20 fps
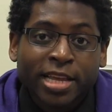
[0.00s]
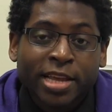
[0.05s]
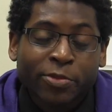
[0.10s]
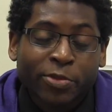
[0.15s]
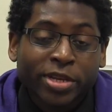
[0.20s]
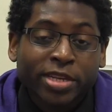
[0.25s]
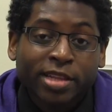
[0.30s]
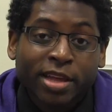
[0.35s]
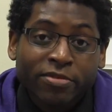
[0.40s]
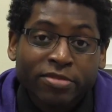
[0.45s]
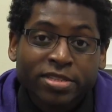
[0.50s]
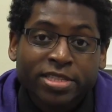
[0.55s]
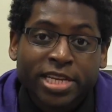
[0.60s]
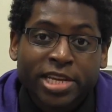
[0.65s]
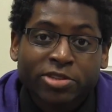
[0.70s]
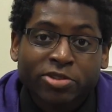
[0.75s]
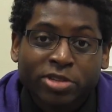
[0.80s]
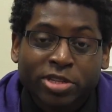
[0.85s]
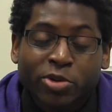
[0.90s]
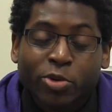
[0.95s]
and we'd love to
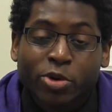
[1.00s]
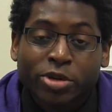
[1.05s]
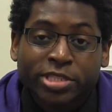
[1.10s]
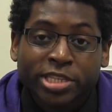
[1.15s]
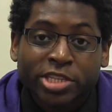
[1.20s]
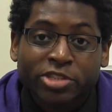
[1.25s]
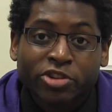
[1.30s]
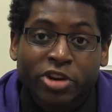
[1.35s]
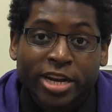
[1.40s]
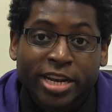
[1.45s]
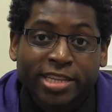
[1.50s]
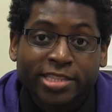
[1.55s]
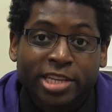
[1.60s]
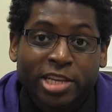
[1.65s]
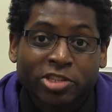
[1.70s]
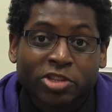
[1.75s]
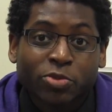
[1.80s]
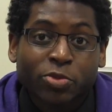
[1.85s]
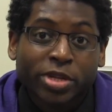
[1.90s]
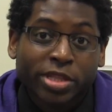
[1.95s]
schedule an OrgSync training
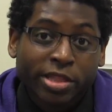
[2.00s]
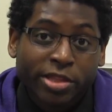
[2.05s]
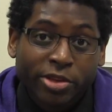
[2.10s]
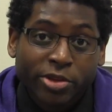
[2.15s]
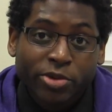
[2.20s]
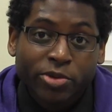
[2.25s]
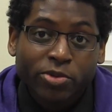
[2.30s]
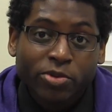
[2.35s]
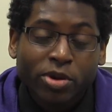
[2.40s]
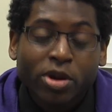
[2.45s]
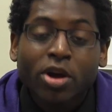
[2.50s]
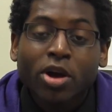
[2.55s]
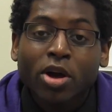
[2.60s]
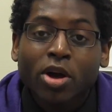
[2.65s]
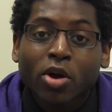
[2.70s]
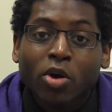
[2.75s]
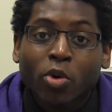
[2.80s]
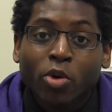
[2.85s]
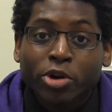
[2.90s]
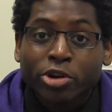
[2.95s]
session with you
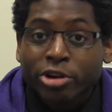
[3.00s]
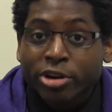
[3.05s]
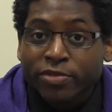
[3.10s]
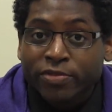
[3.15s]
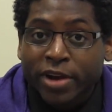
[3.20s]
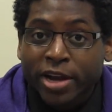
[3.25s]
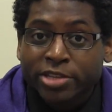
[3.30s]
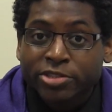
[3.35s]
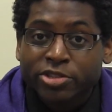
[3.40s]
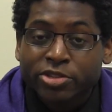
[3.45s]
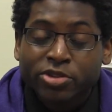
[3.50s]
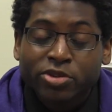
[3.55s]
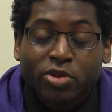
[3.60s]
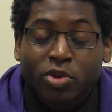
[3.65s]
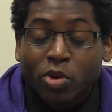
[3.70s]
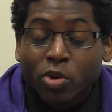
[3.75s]
or your advisor